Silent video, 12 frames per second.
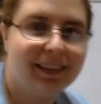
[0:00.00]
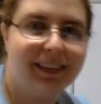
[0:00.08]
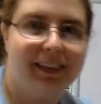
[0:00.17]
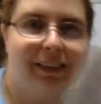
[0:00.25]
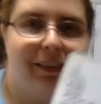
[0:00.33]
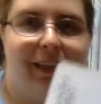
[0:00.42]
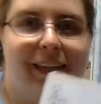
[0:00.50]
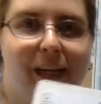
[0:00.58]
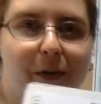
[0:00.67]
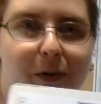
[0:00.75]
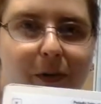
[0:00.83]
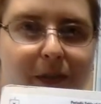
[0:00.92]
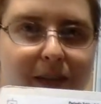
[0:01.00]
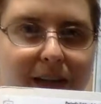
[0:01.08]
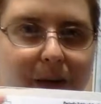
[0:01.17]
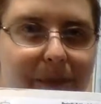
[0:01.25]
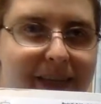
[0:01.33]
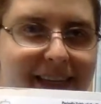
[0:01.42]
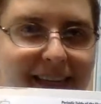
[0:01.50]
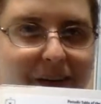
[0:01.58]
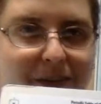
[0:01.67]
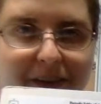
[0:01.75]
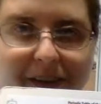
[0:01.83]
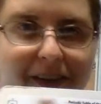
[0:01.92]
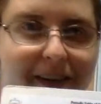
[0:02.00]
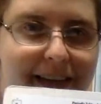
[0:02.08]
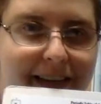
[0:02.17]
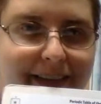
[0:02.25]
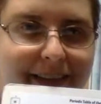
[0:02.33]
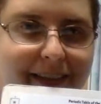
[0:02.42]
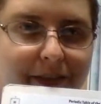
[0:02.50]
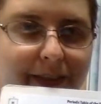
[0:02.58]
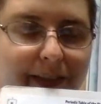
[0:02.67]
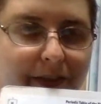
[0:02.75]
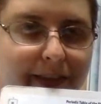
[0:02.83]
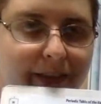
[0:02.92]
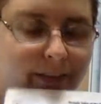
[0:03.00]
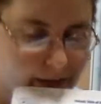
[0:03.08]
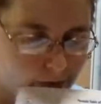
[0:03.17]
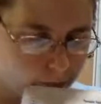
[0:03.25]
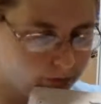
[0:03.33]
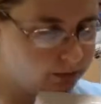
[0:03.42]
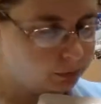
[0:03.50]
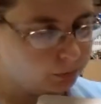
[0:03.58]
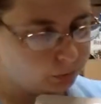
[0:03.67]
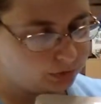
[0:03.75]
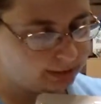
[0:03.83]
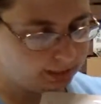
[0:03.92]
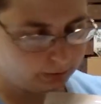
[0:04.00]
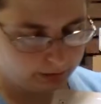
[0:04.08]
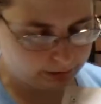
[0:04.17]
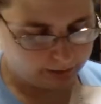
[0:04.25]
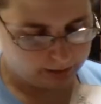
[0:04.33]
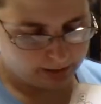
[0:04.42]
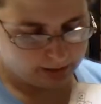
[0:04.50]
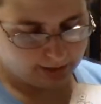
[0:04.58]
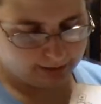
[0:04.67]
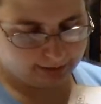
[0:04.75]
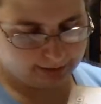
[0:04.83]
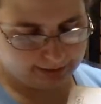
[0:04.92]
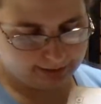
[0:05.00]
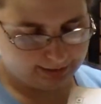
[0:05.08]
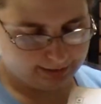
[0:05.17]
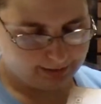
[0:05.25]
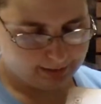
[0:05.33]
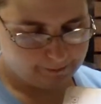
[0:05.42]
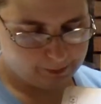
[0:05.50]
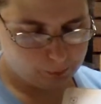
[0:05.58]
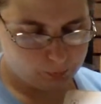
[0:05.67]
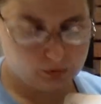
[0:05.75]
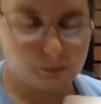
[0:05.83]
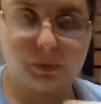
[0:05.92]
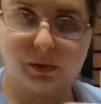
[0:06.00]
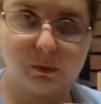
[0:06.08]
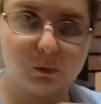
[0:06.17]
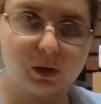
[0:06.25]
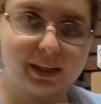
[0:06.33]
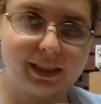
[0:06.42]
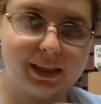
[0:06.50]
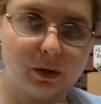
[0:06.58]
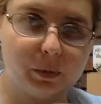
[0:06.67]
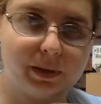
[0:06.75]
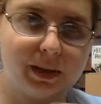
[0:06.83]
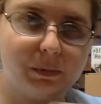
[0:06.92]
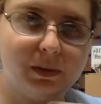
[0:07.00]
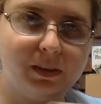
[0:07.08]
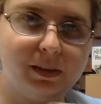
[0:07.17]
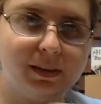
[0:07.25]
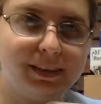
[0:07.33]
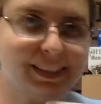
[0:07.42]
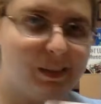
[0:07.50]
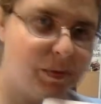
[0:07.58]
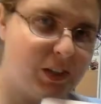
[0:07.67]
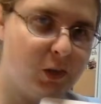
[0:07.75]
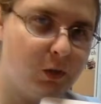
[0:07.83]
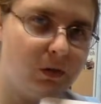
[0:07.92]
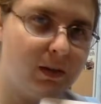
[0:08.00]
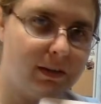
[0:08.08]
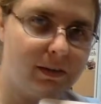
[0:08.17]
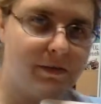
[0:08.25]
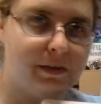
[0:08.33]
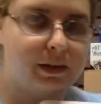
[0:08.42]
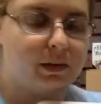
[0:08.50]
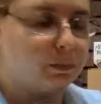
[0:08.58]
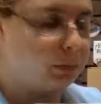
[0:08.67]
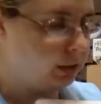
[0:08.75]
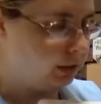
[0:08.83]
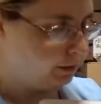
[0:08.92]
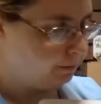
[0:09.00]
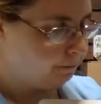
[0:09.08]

You know, like how it goes up and down and all that, and these are down there. Well, these are mostly down here because if you were to put them right there where they belong, it'd be too long to fit in a book.